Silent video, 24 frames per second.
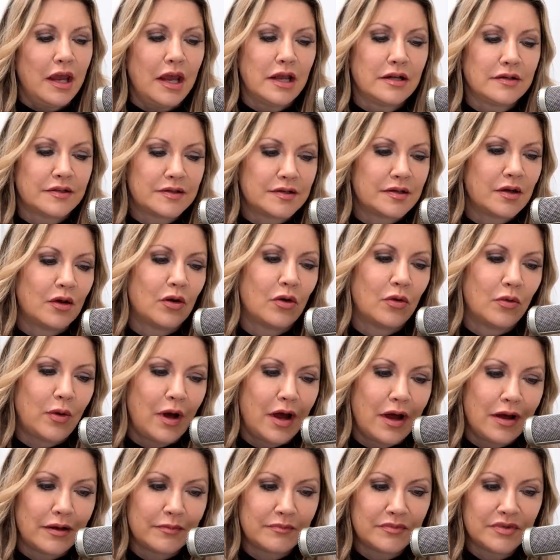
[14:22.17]
And so
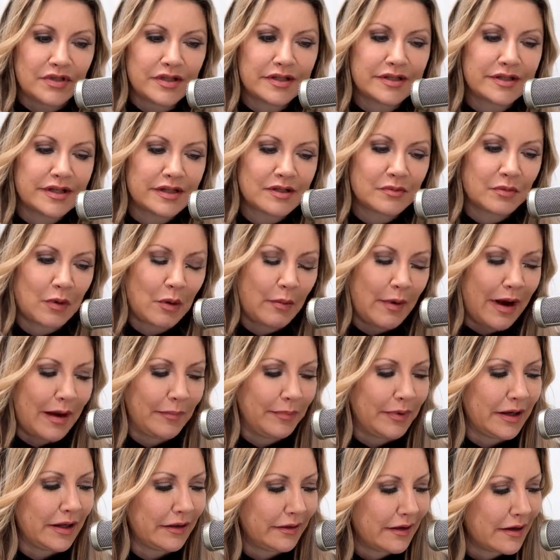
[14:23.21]
just as we're
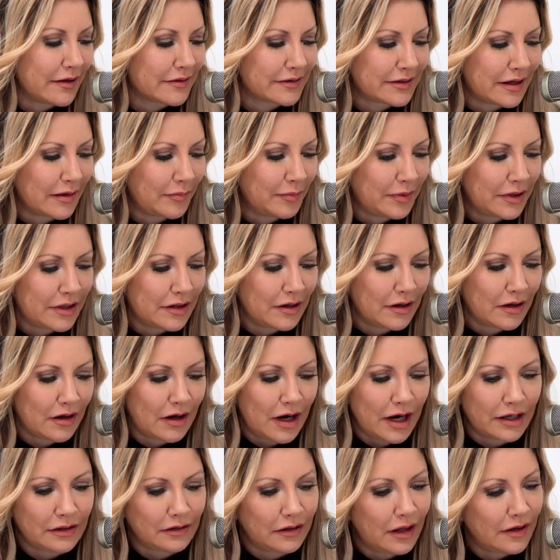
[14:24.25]
wrapping things up
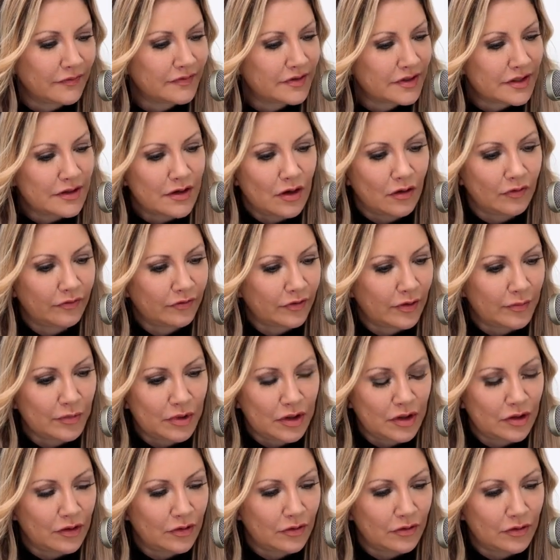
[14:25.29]
here, I'd love to know from
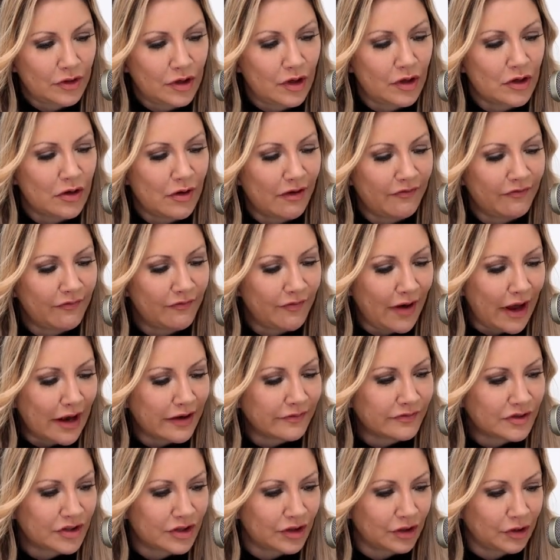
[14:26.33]
you, you have
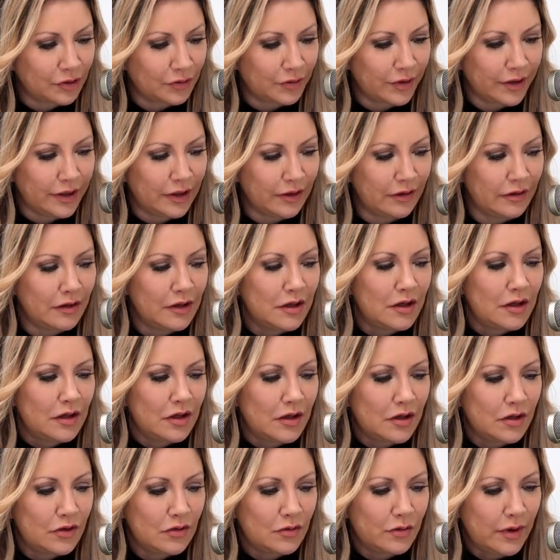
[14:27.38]
5 children,
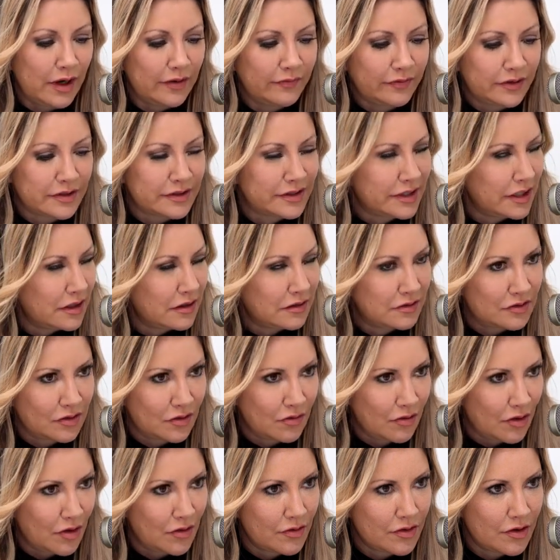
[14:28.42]
you have continued to
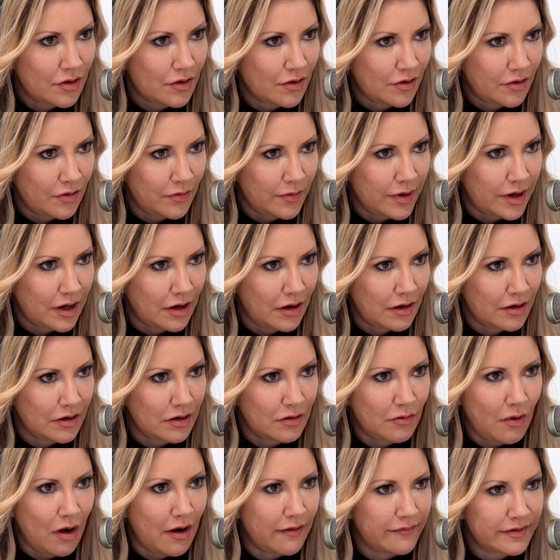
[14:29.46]
grow your career.
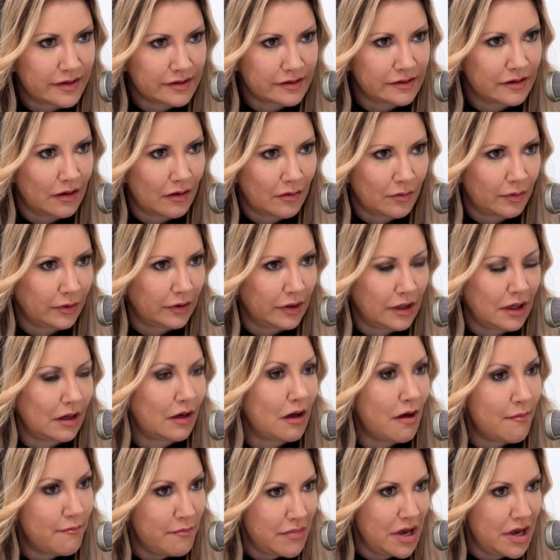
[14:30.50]
You obviously are really
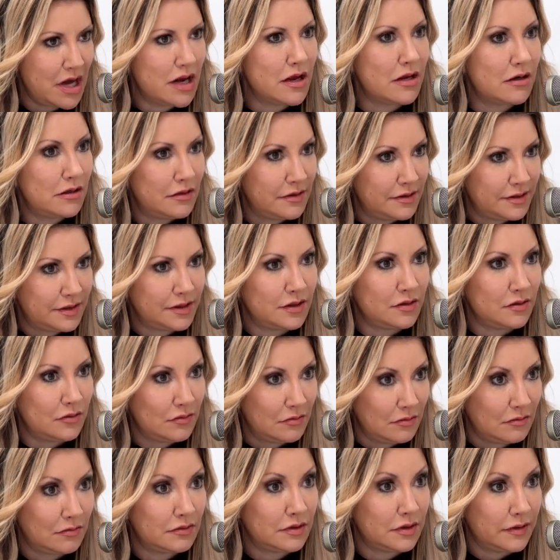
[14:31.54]
committed
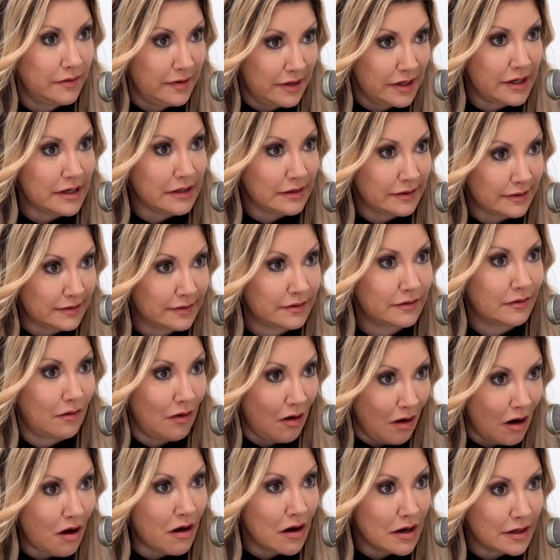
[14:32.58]
to this
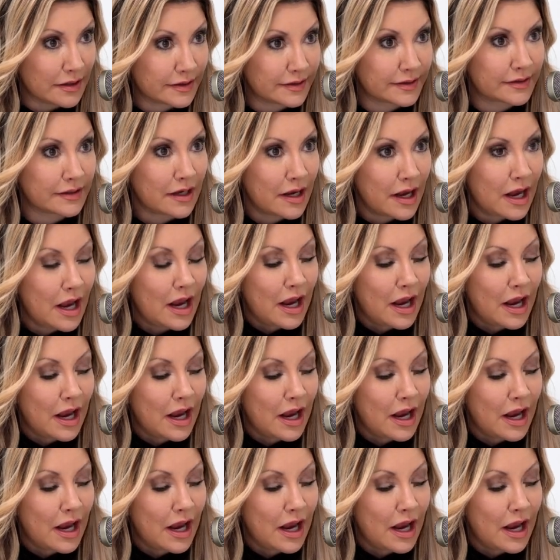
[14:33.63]
cause.